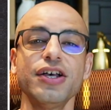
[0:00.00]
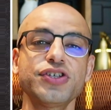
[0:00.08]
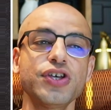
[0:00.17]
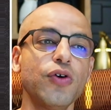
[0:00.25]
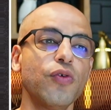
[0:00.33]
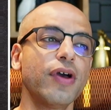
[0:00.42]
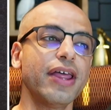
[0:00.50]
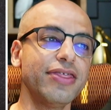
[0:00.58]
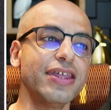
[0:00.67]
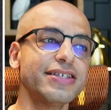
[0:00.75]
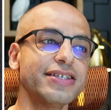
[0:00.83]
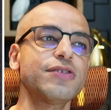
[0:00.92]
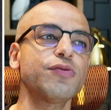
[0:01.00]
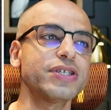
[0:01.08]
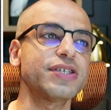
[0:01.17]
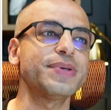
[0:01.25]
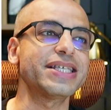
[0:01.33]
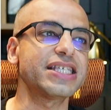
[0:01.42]
So this
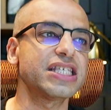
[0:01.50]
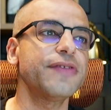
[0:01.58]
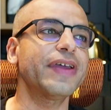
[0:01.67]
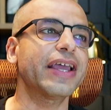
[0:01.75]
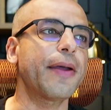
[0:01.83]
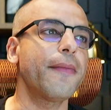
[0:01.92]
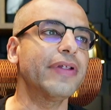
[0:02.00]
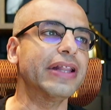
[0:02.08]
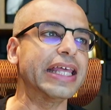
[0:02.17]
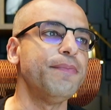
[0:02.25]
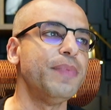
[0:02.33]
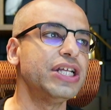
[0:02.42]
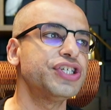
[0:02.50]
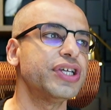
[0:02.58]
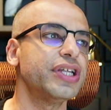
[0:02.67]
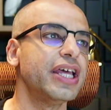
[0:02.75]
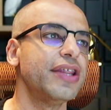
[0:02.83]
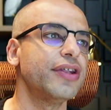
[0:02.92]
was specifically
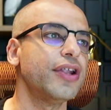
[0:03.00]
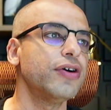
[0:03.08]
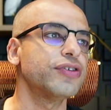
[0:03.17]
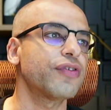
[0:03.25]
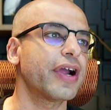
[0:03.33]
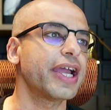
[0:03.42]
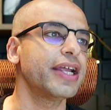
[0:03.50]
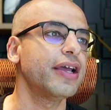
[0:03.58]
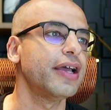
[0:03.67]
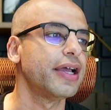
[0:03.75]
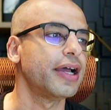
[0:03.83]
mentioned in the notes, right?